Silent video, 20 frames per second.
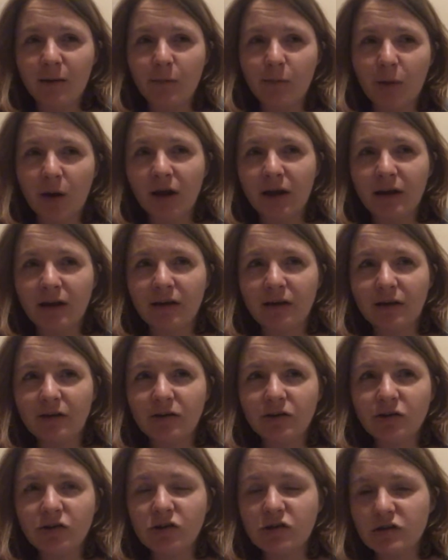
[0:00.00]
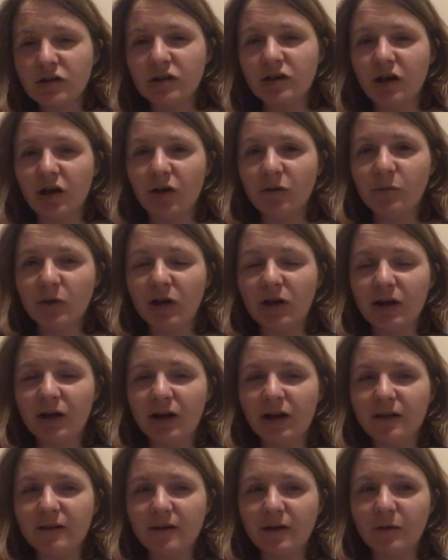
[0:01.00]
minor sugar coma, and